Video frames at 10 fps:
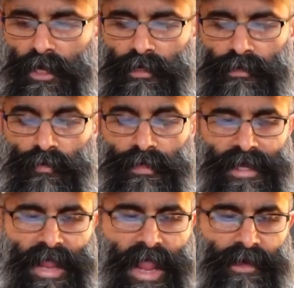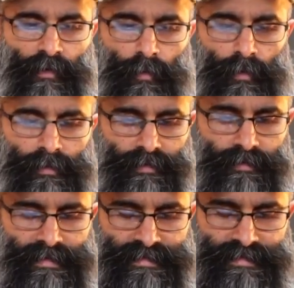you can handhold
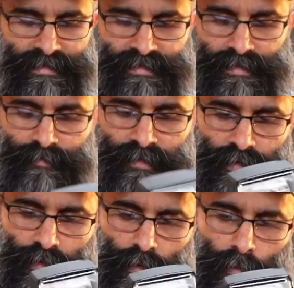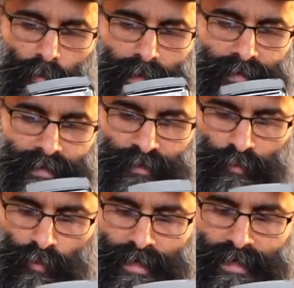this system. So with this
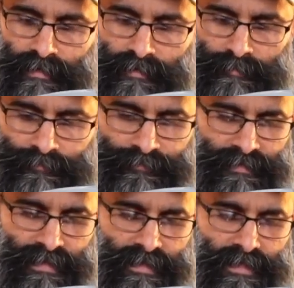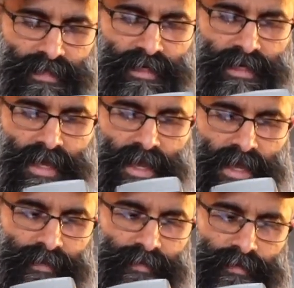rail
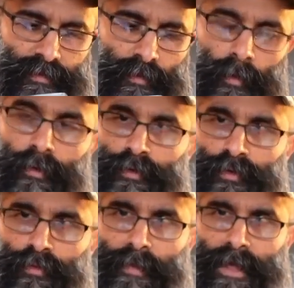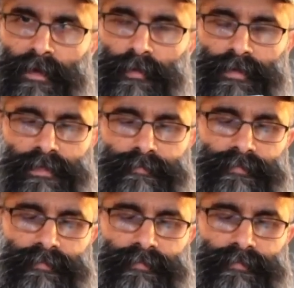and this coal shoe mount,